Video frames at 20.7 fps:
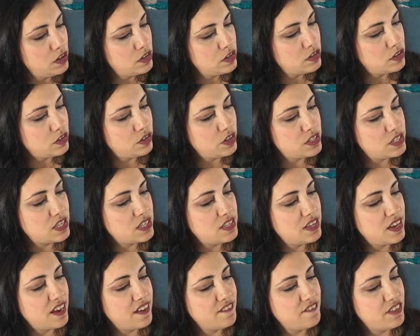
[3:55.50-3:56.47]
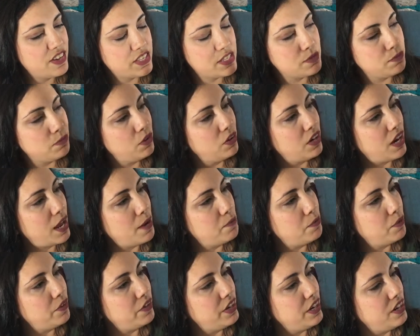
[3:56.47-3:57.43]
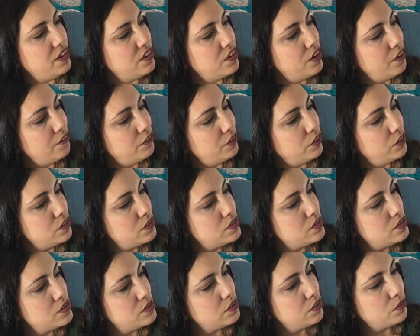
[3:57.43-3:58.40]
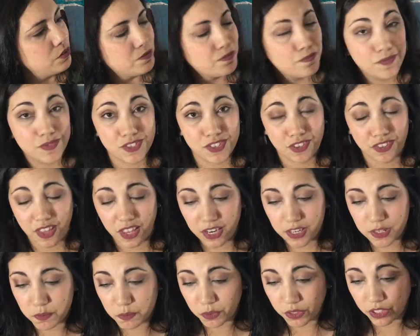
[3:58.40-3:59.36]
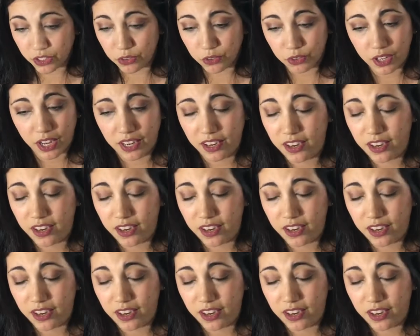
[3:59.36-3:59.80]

so this is the Invisible Library Novels. So that is pretty cool. I